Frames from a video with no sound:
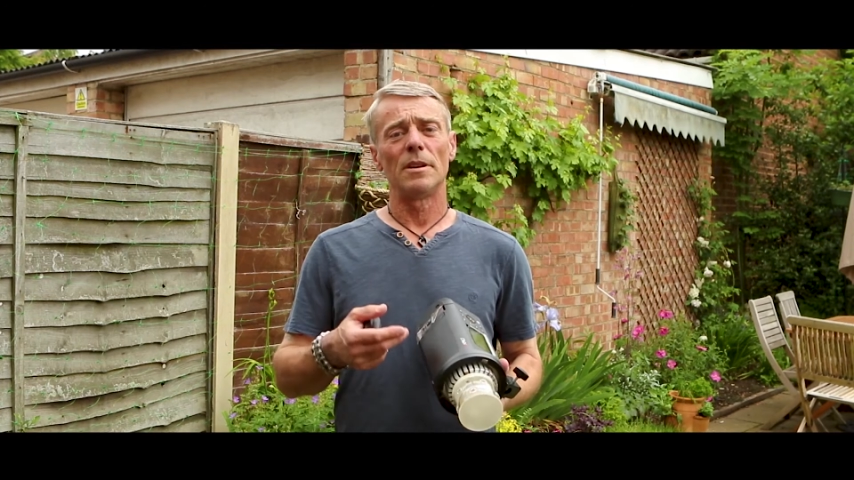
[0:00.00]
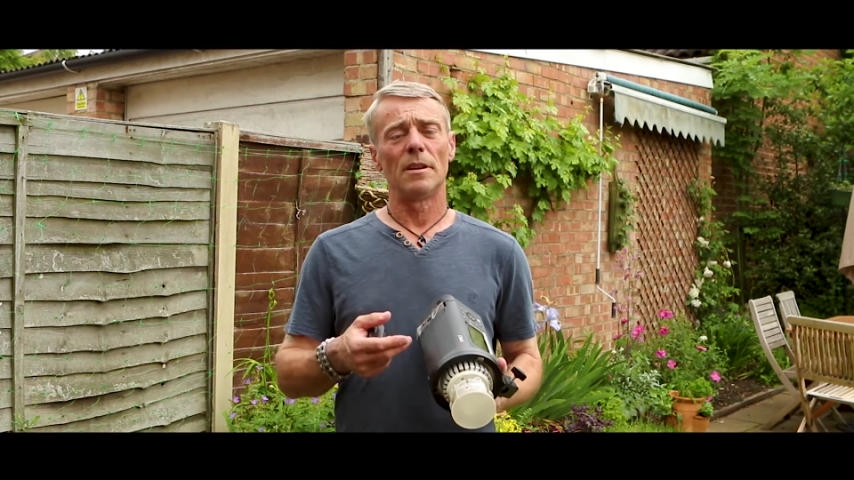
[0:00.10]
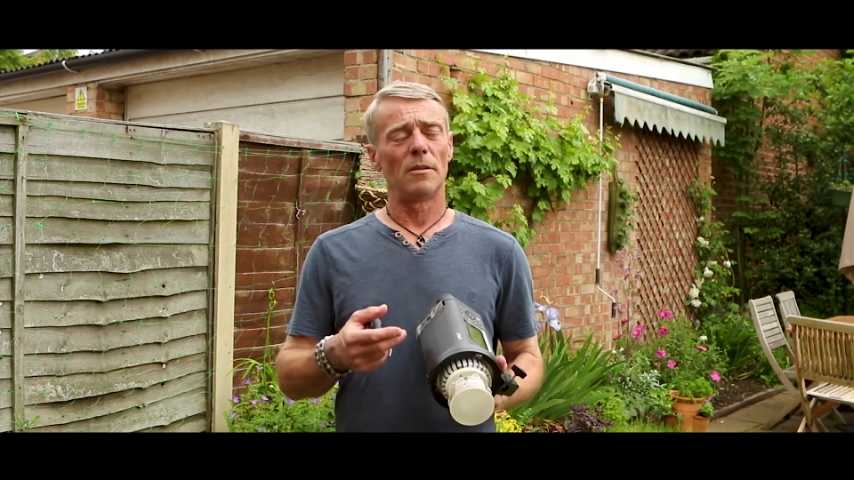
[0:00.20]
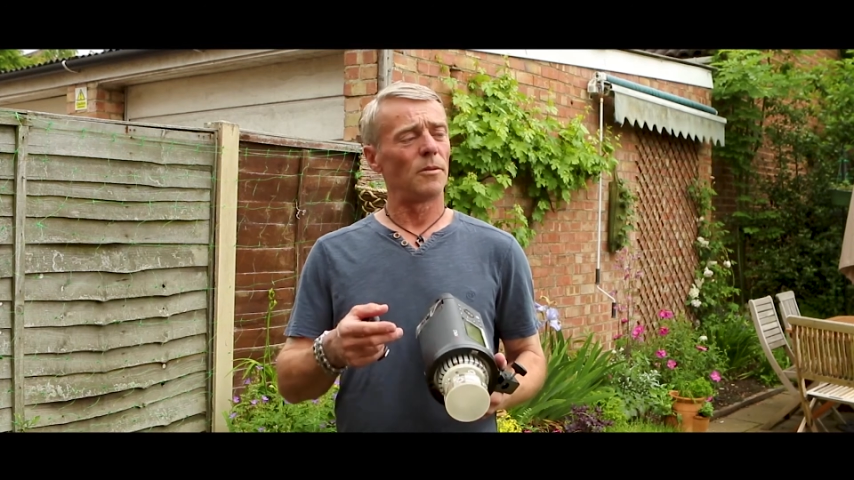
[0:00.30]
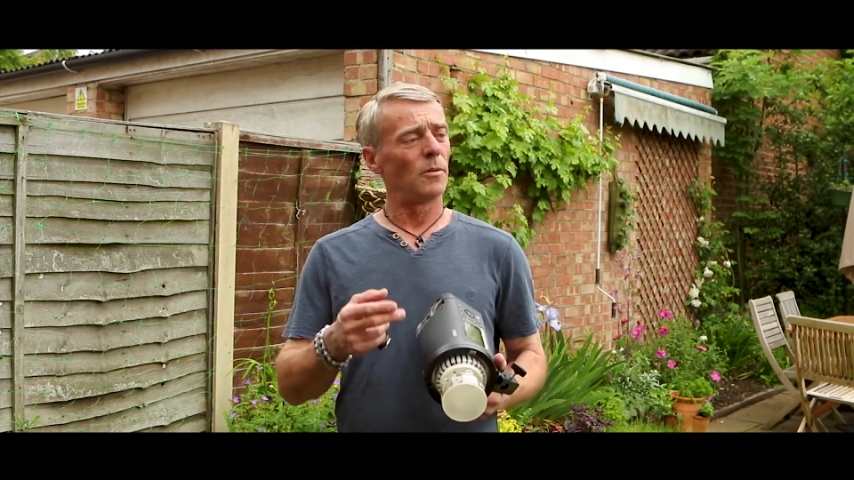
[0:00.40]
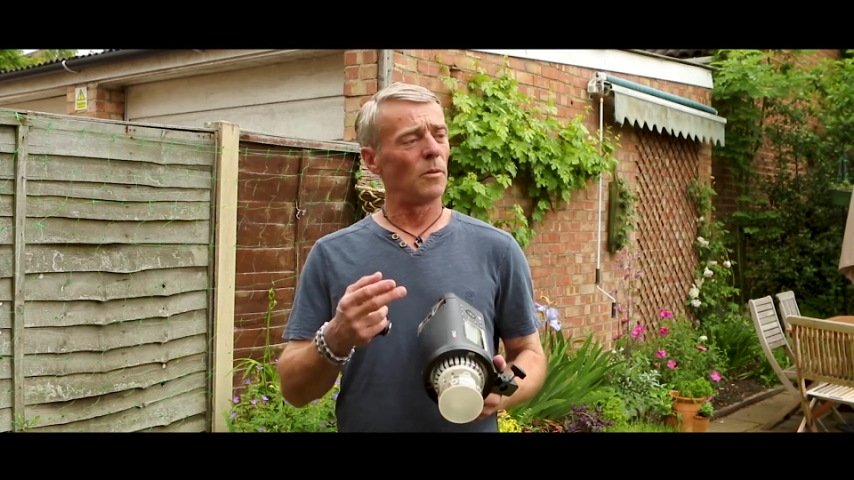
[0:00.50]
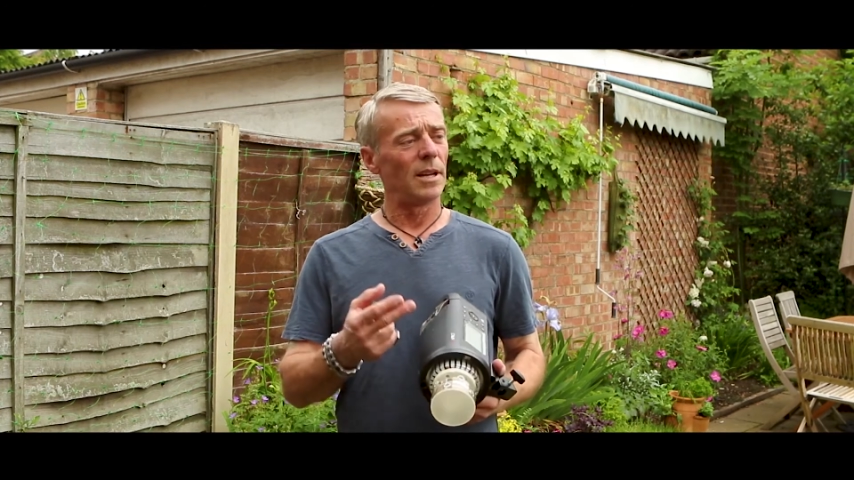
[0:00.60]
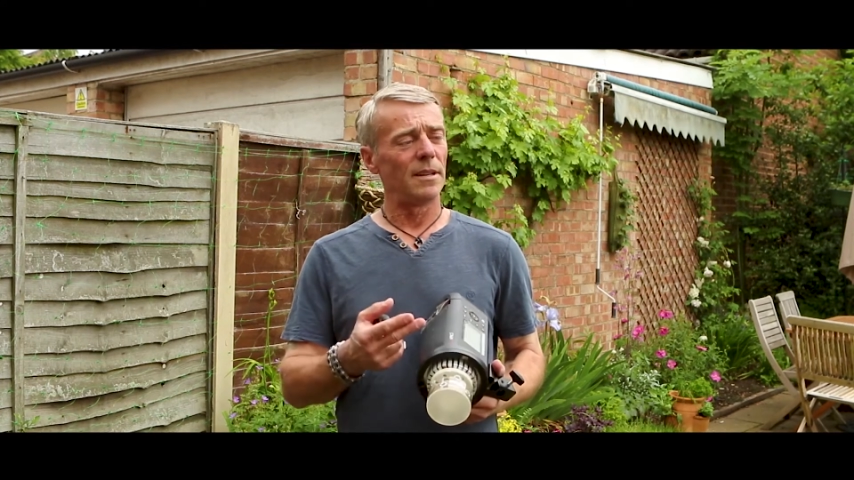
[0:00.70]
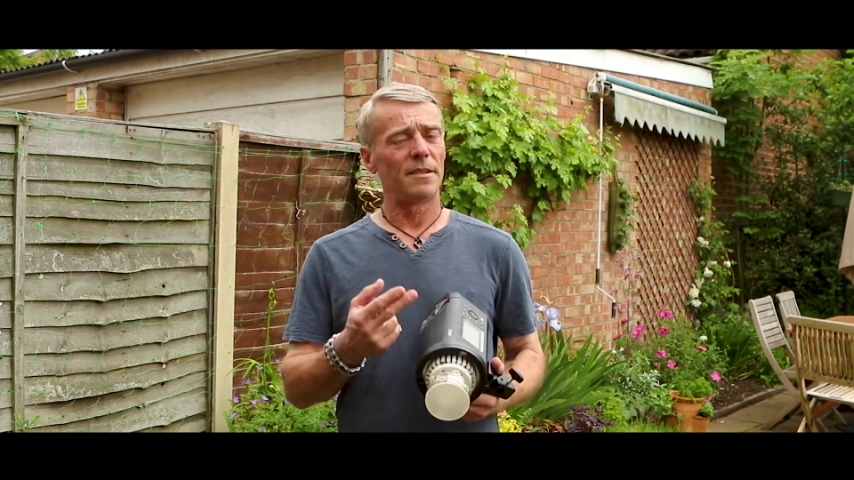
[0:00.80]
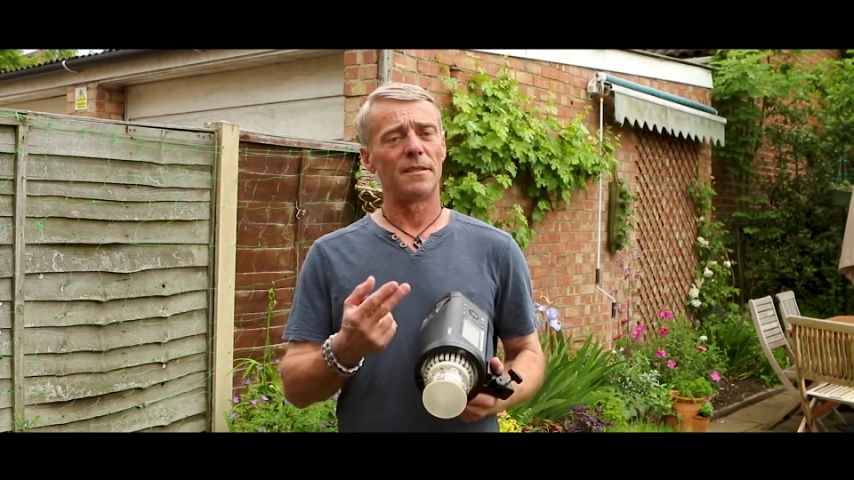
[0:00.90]
the way
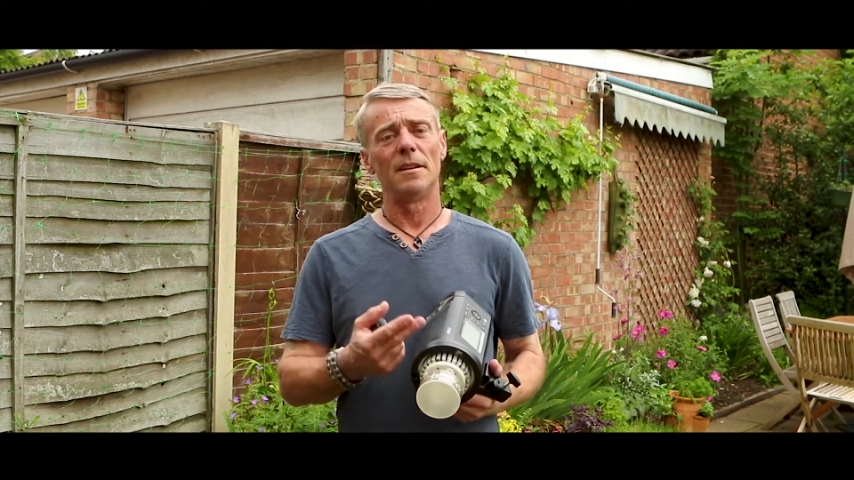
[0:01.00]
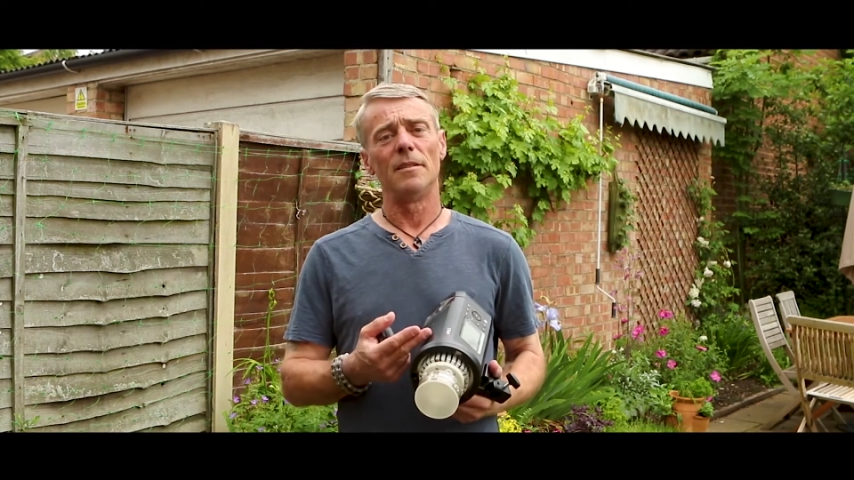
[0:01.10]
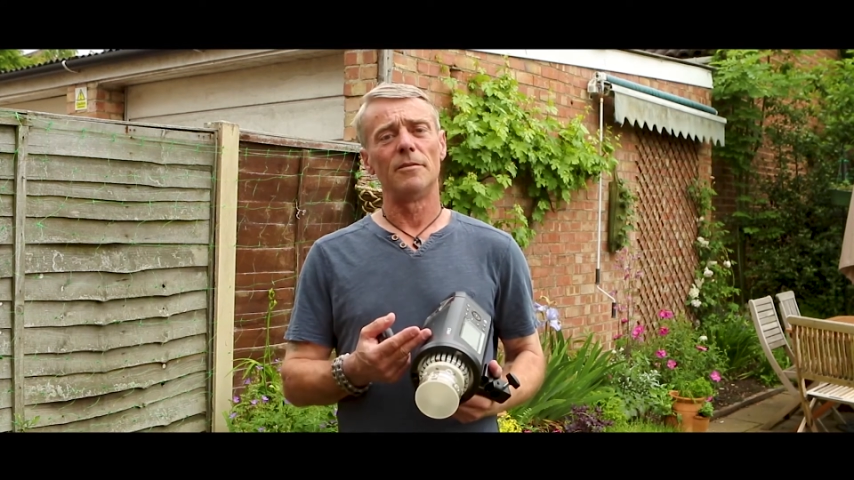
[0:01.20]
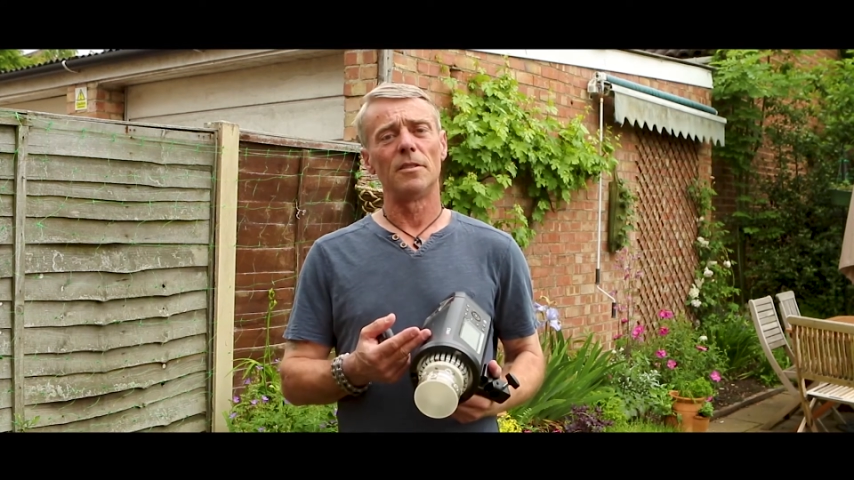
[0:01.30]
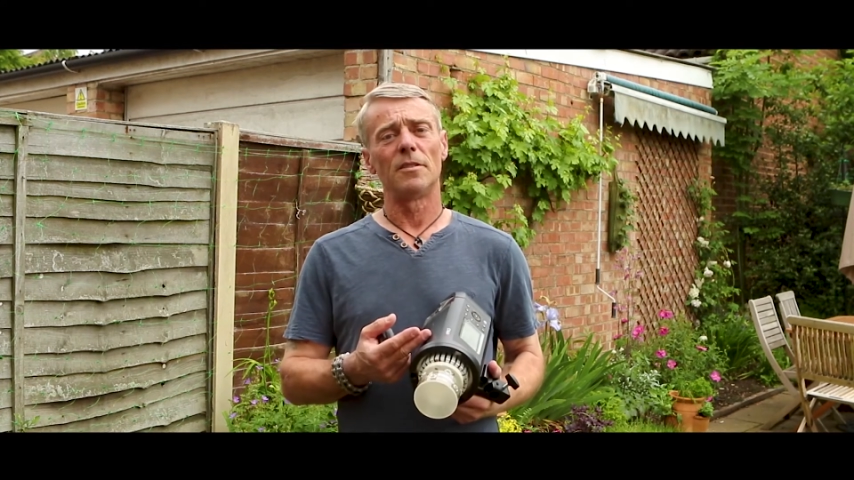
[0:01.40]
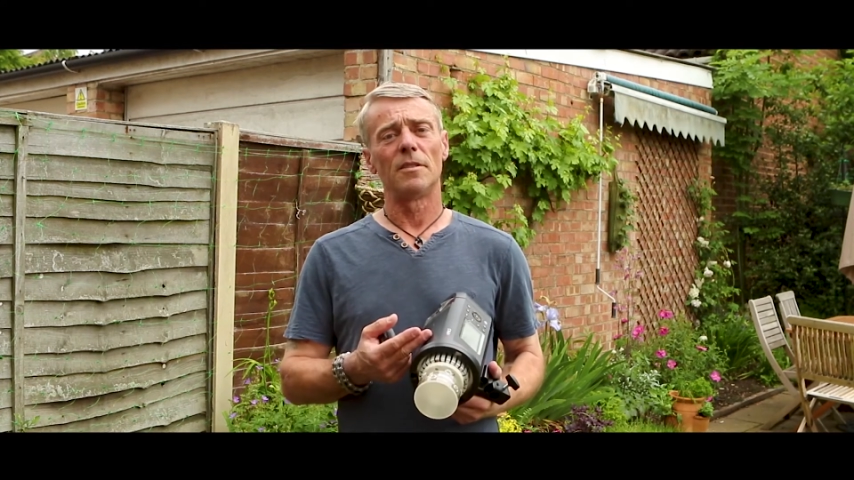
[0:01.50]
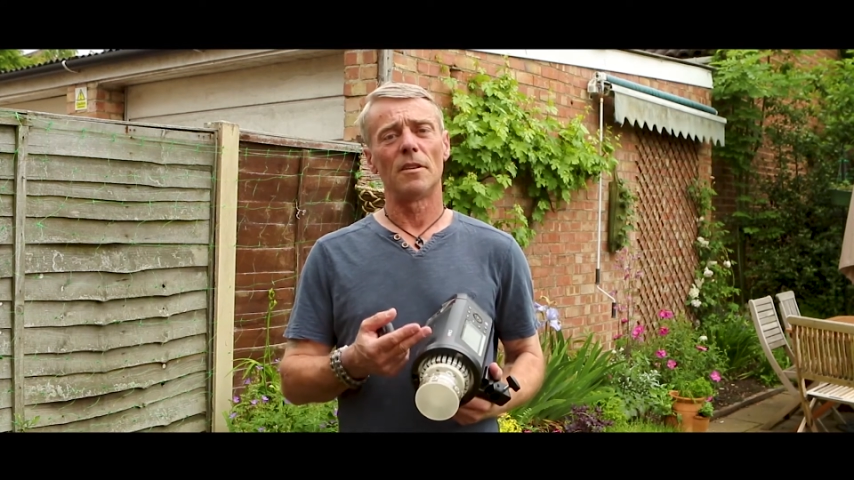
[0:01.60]
this delivers